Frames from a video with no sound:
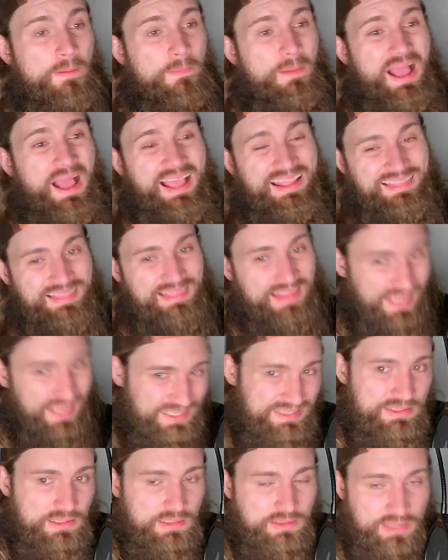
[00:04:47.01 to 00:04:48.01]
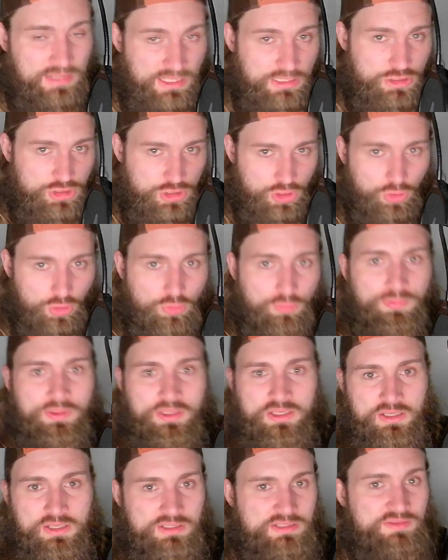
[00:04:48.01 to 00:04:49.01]
I like to think so
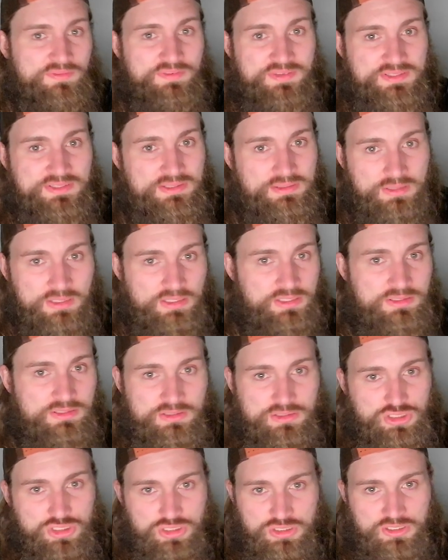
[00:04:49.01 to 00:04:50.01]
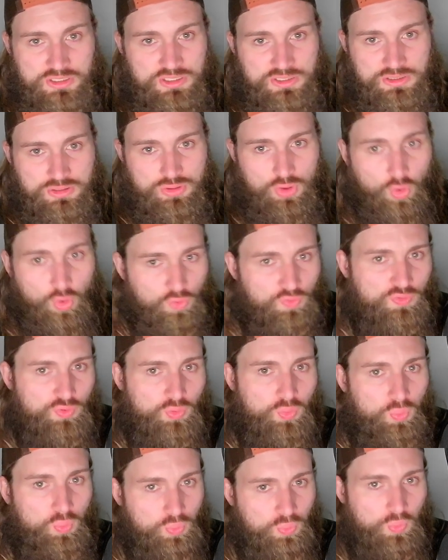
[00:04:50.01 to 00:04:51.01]
because of his
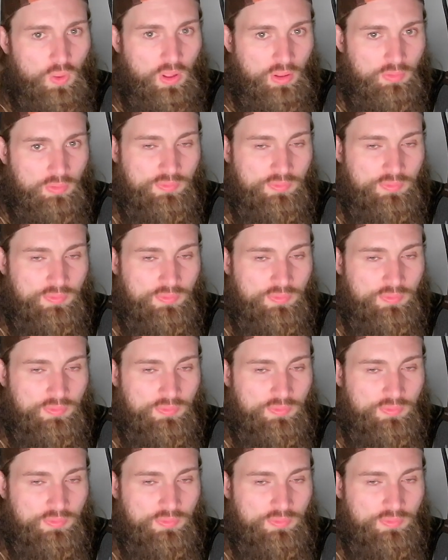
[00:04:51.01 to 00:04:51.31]
overall